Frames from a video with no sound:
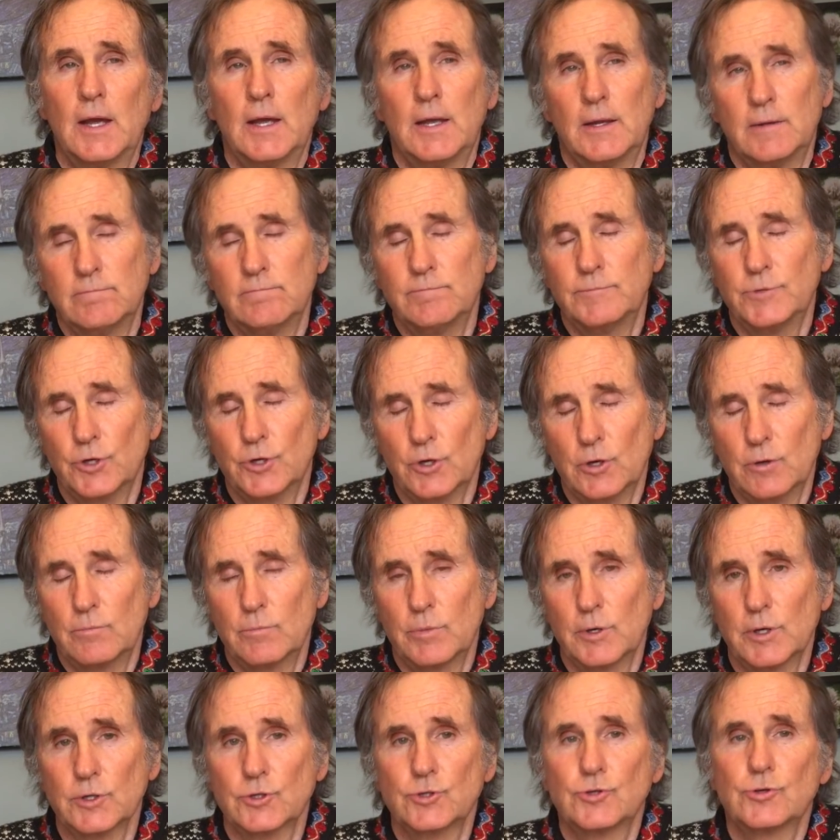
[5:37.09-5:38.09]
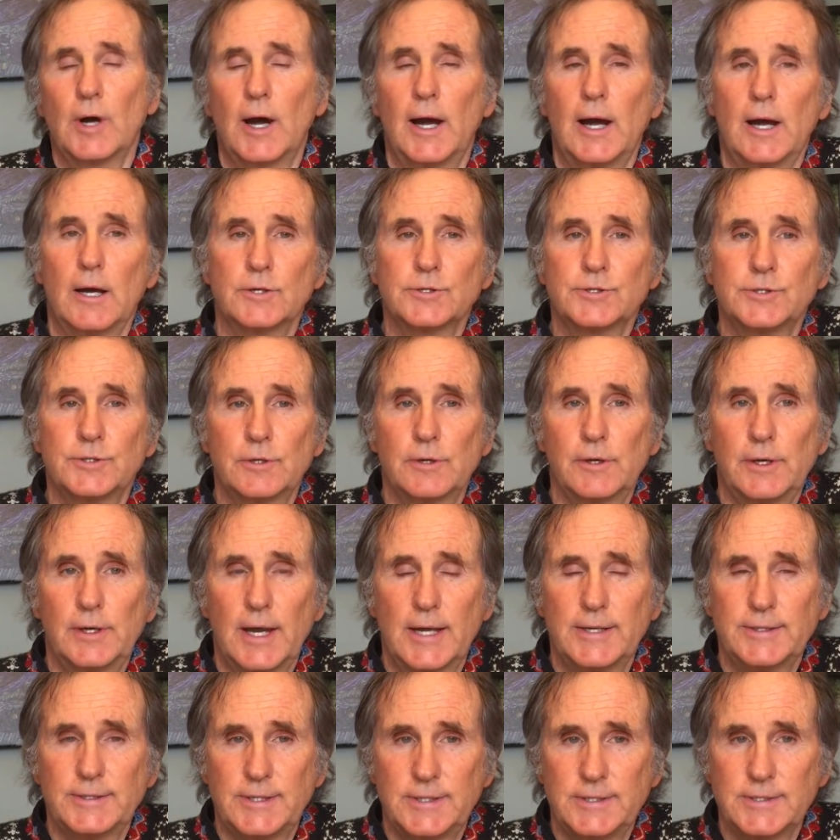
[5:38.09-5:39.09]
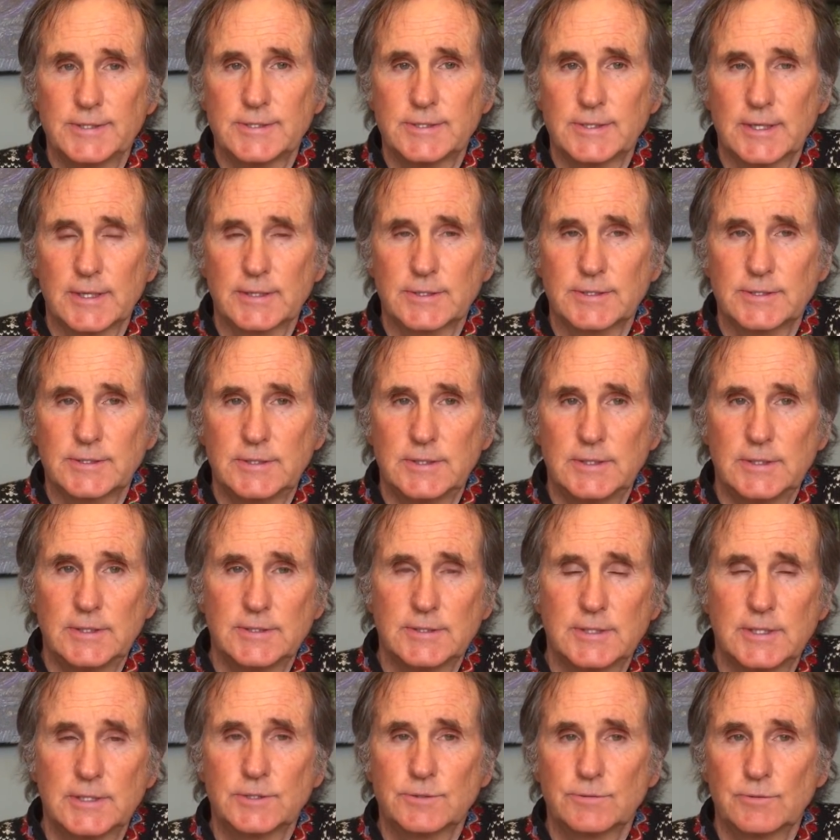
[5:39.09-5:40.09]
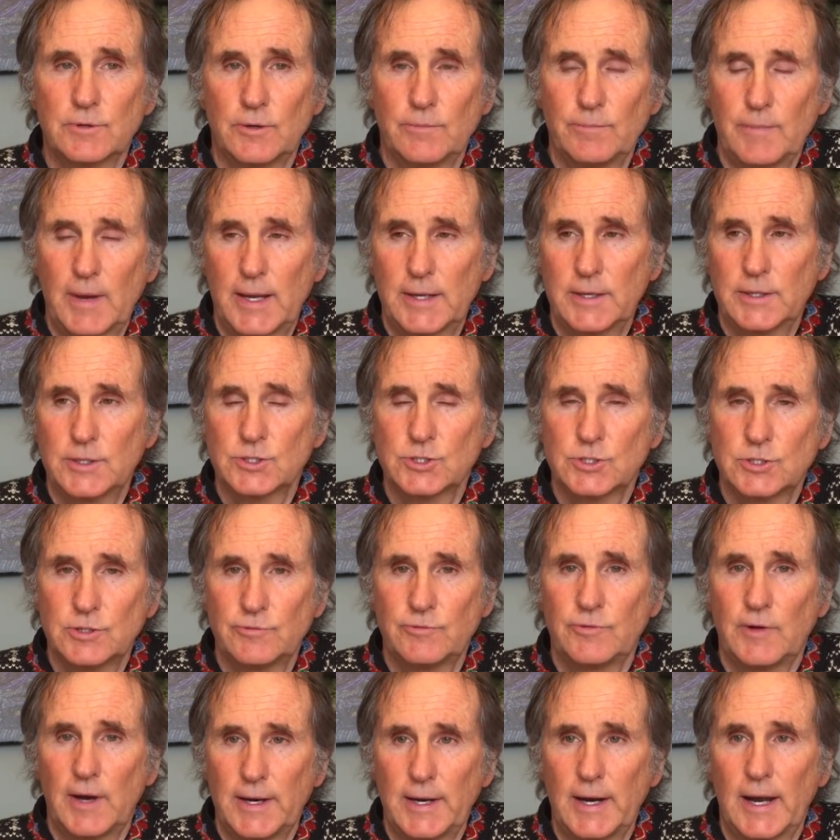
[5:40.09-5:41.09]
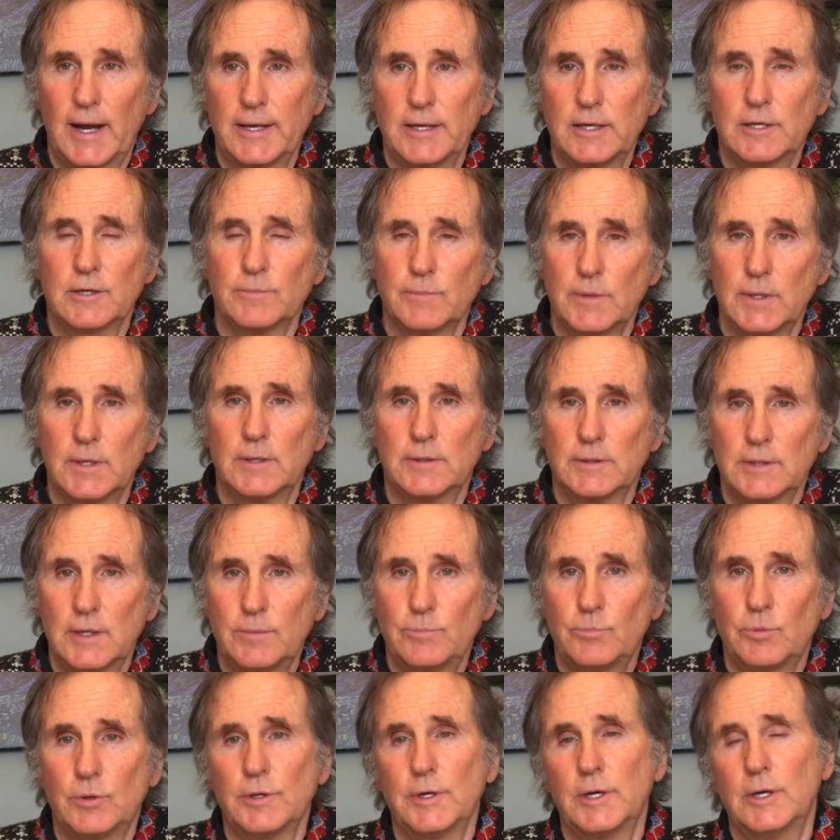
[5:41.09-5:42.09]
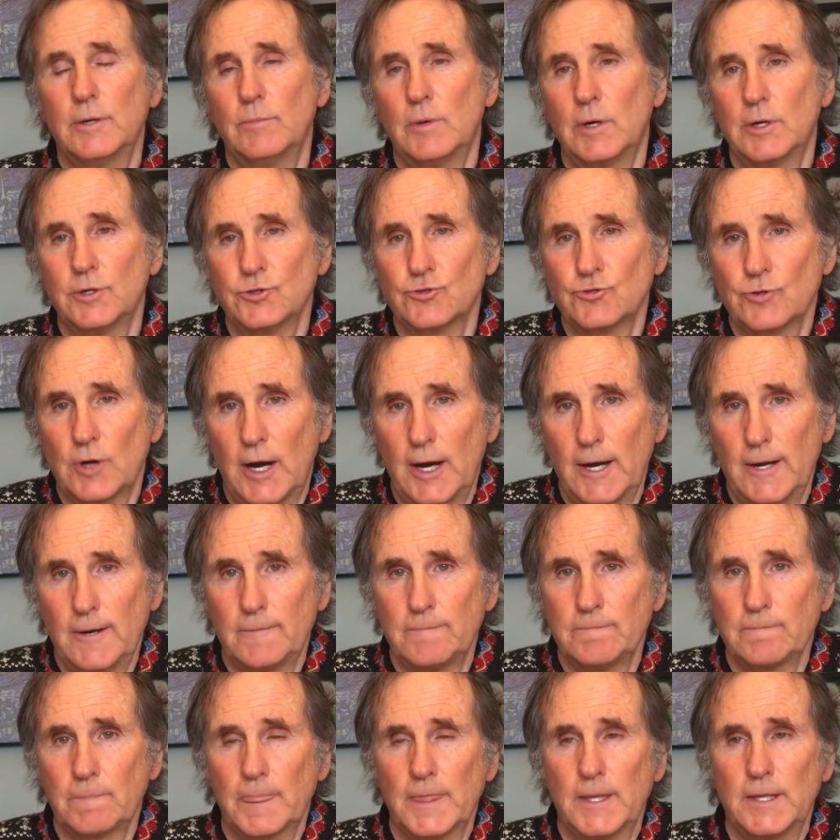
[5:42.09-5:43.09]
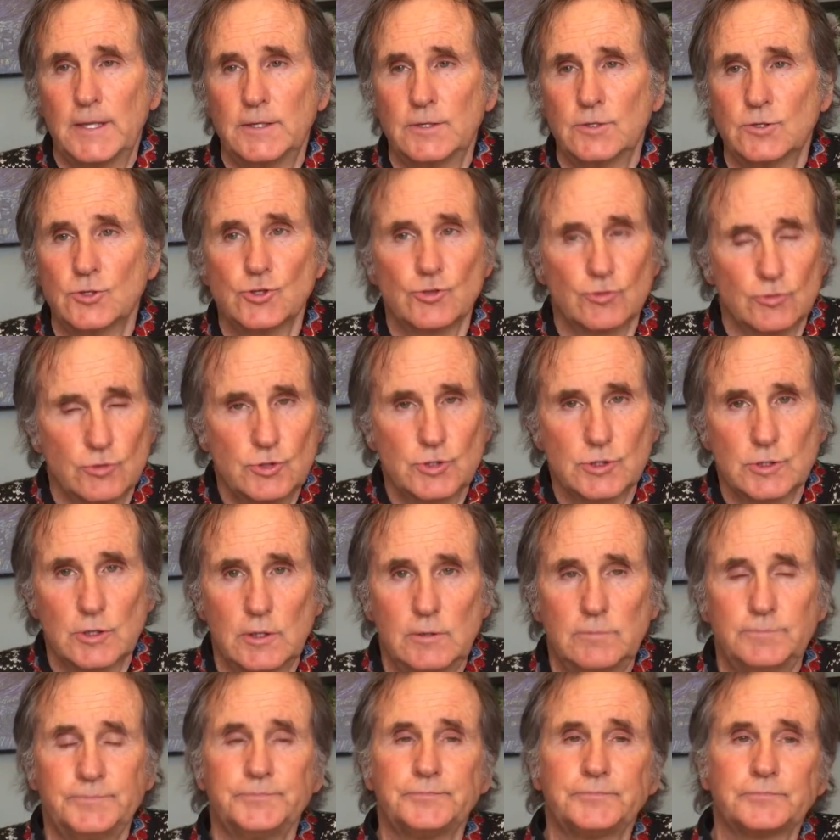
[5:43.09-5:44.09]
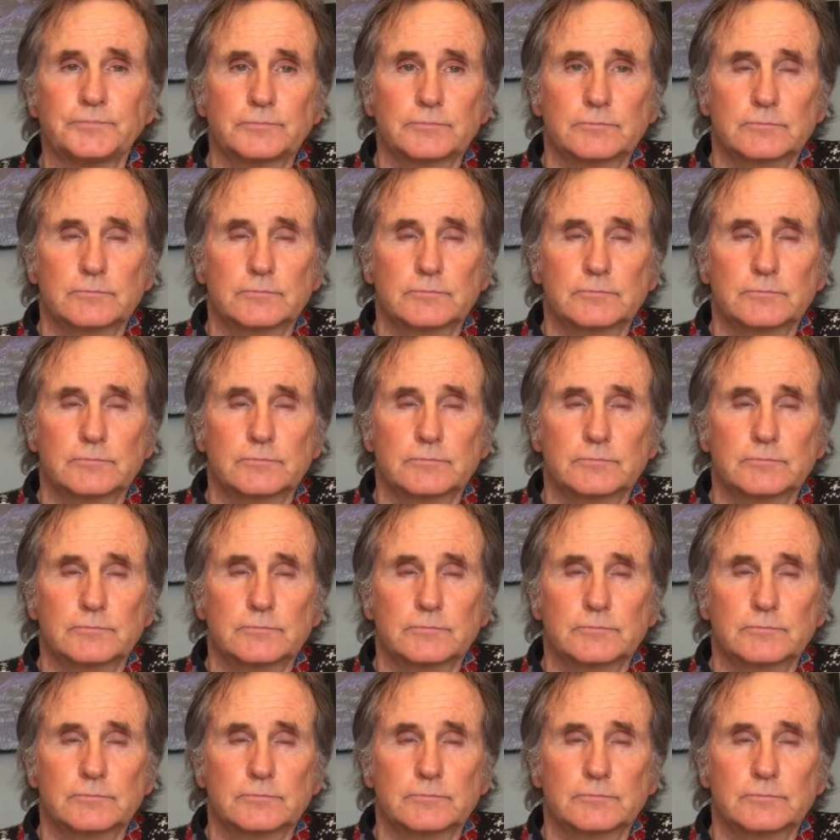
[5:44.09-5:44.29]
and Nuremberg trials, in the early 1960s, Israel managed to find Eichmann, and they put him on trial in Jerusalem.